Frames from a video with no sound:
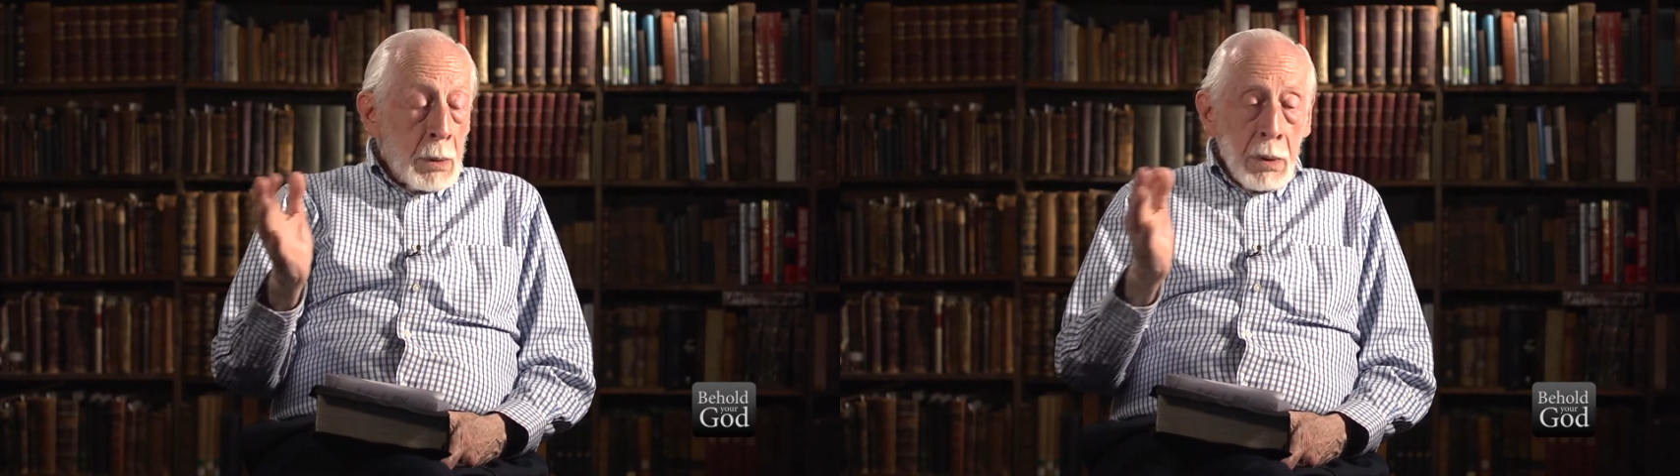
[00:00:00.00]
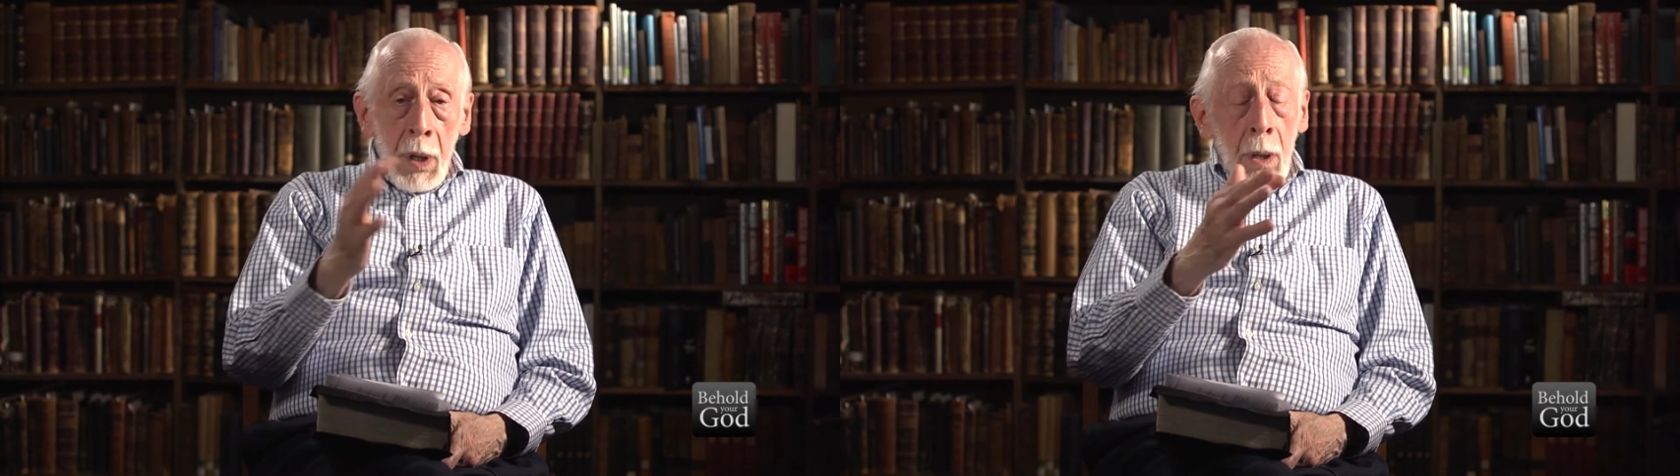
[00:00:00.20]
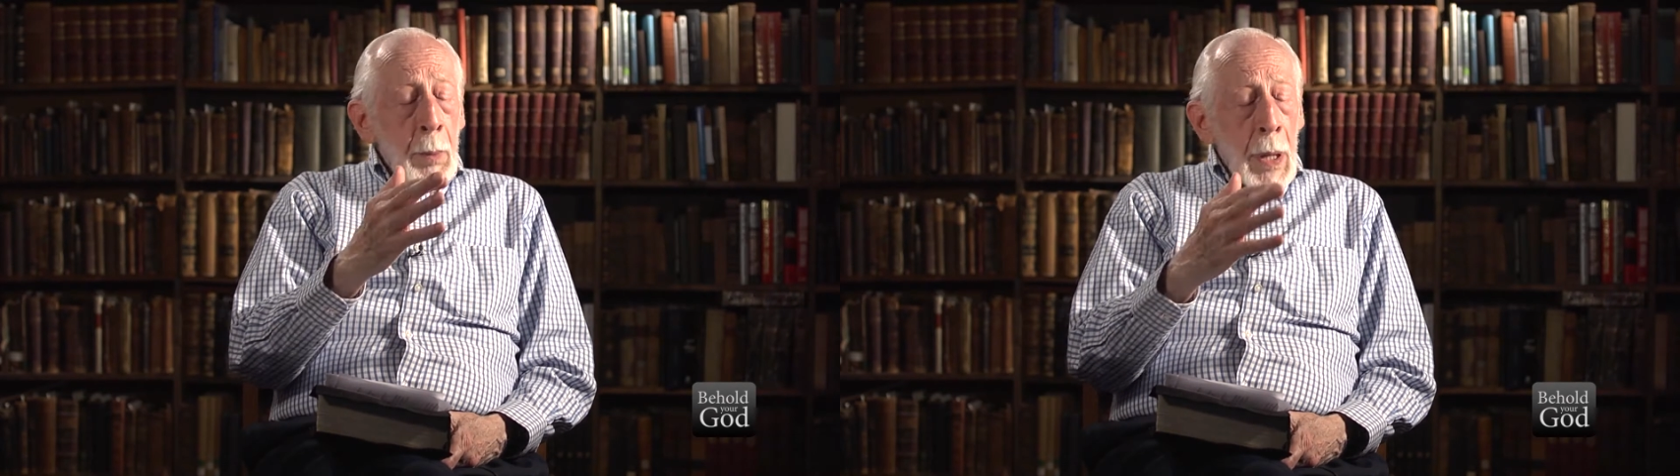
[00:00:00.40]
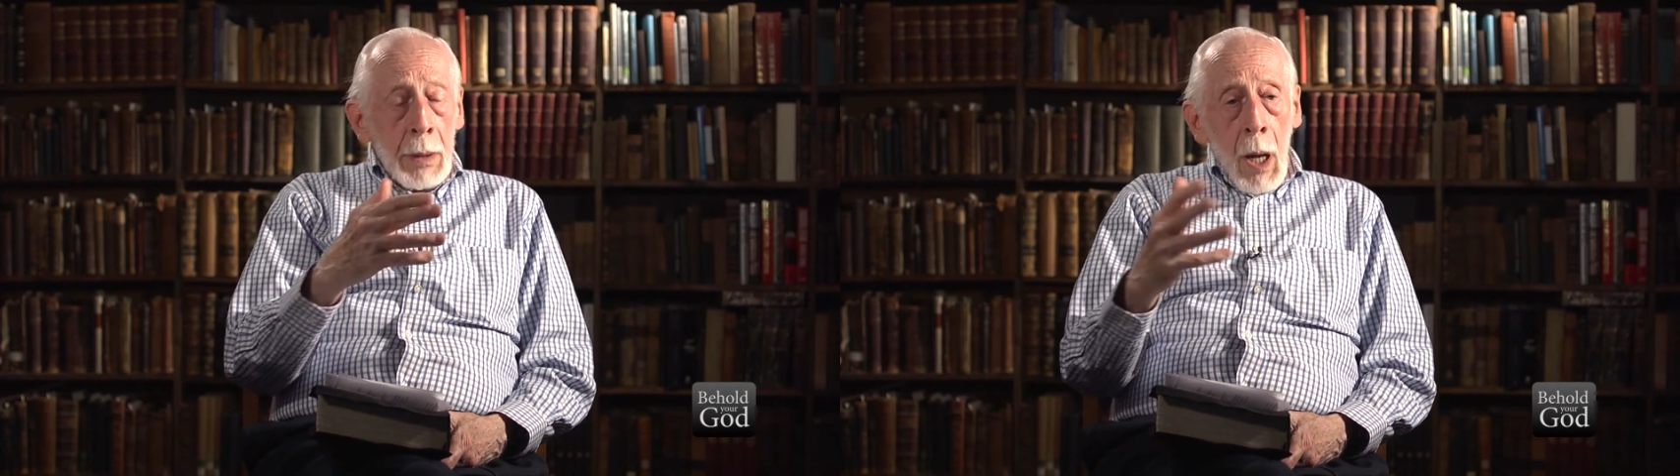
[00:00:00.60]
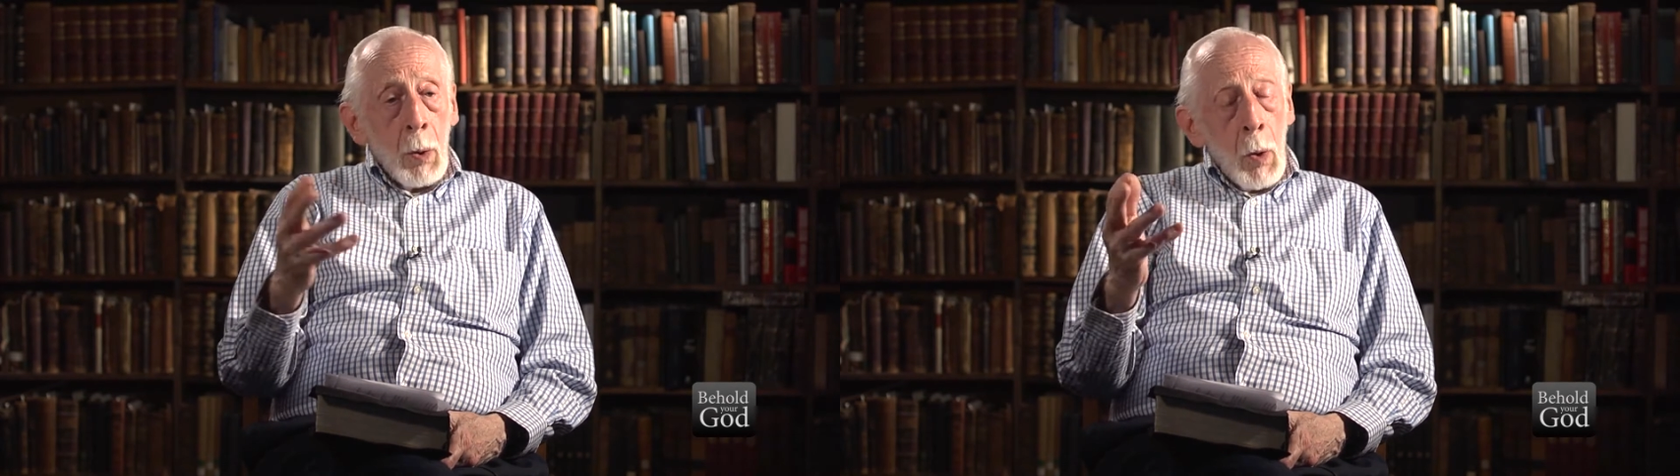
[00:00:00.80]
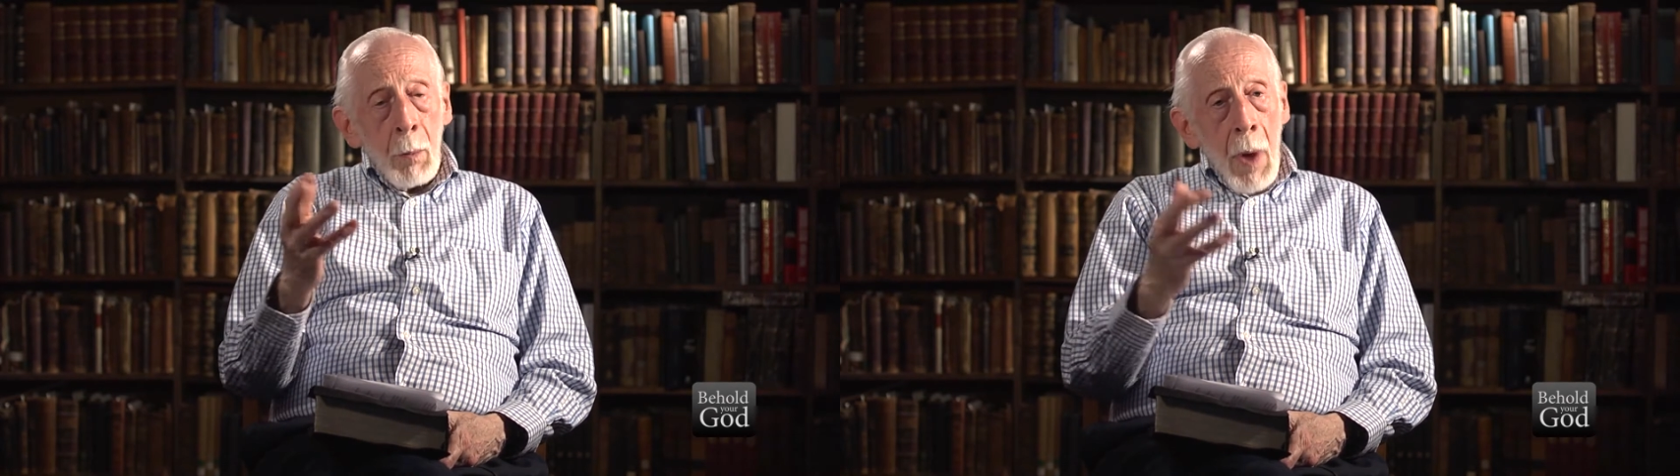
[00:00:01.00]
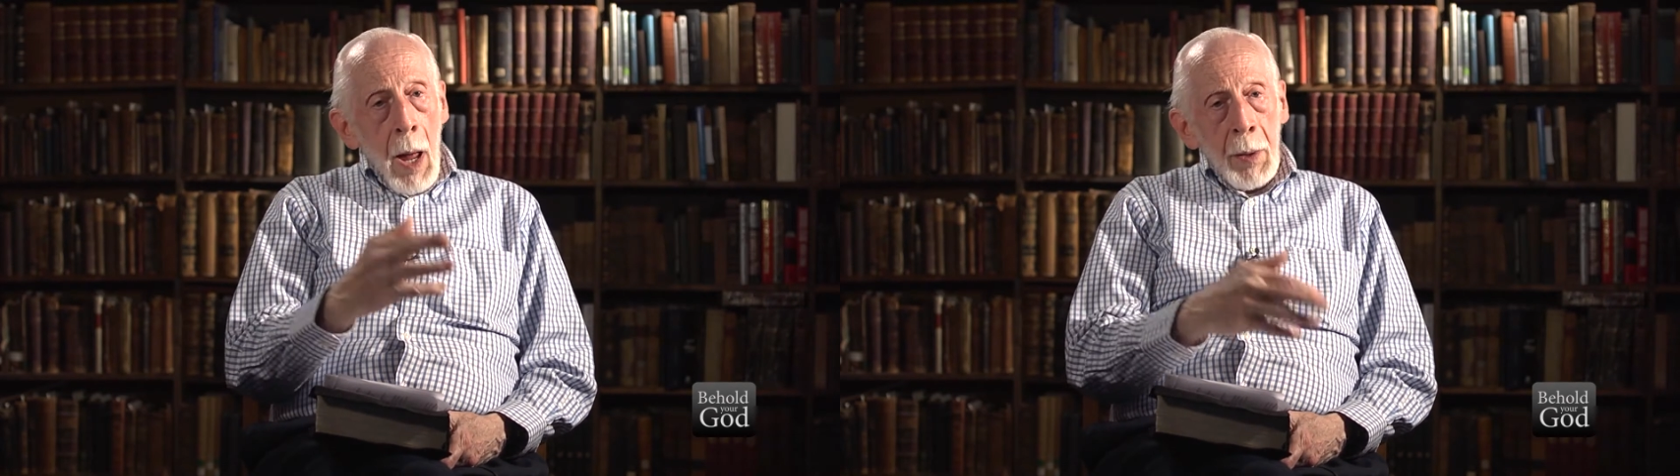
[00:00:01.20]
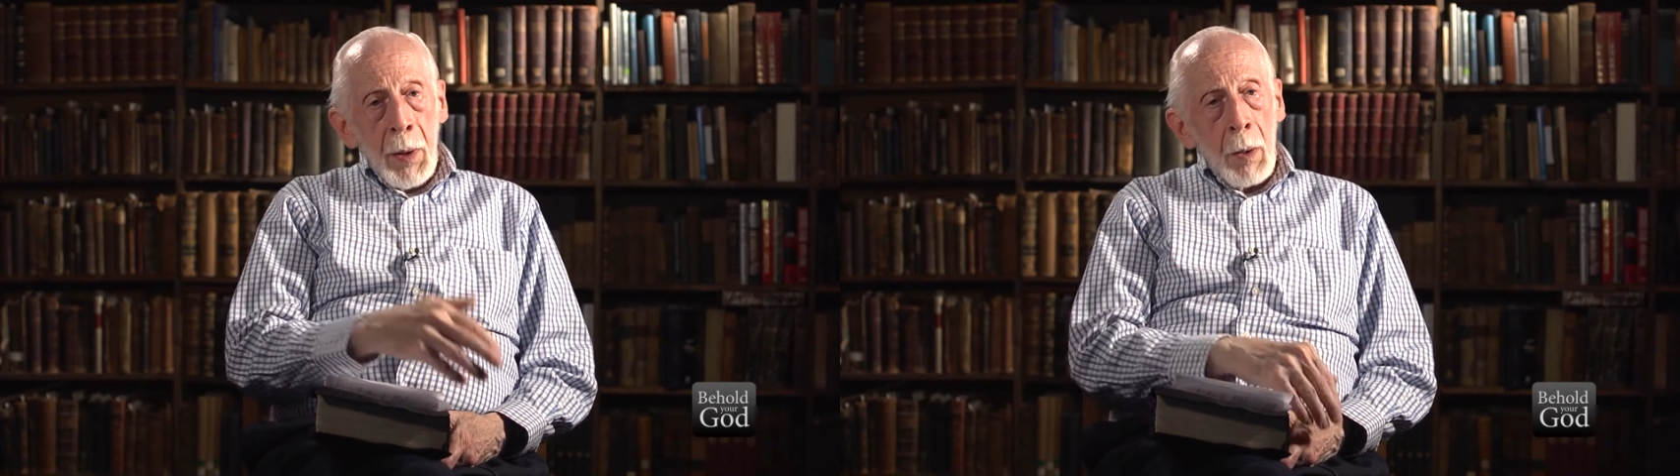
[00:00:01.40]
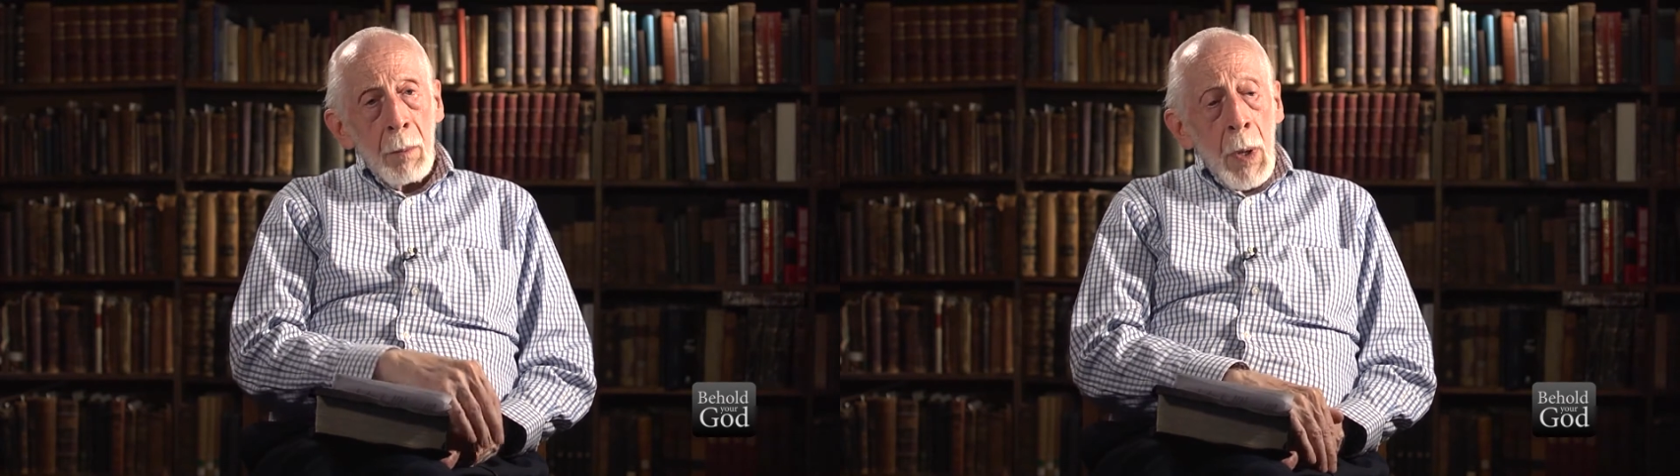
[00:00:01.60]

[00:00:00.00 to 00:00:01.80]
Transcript: think about that whole matter,